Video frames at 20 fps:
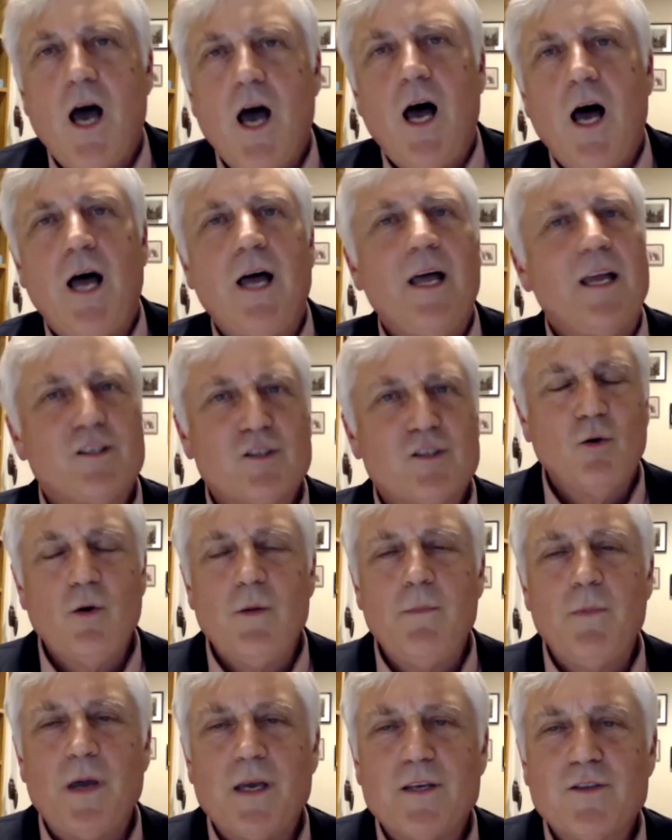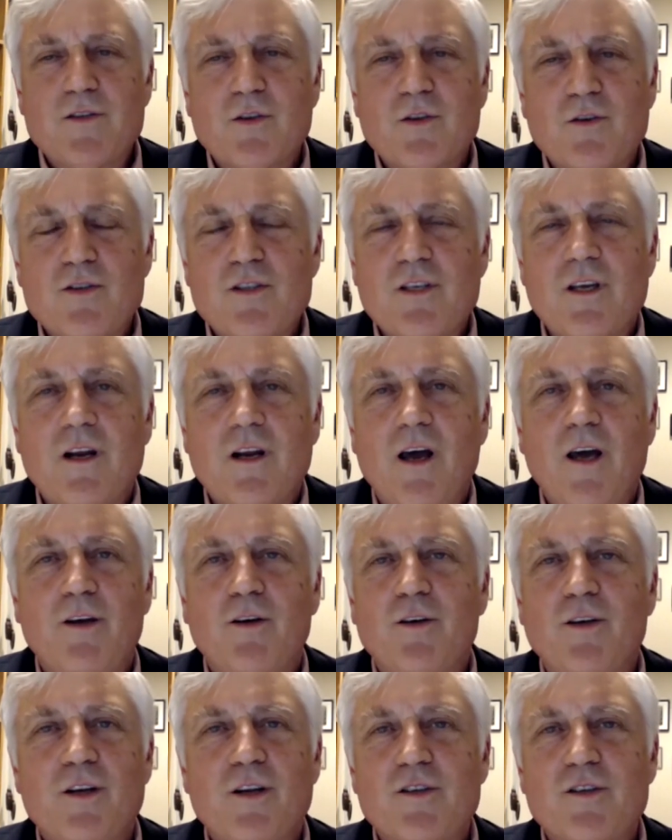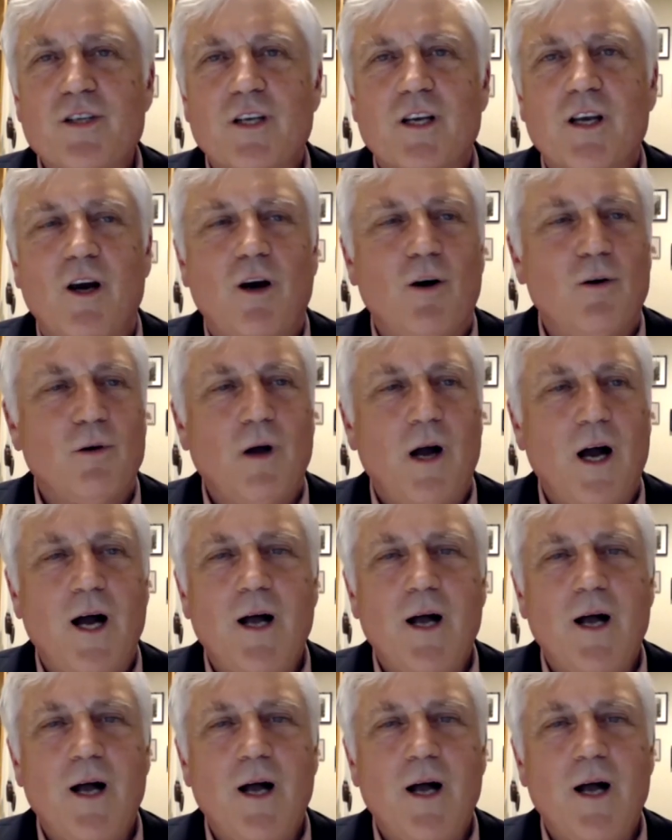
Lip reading: As Pasteur said 100 years ago,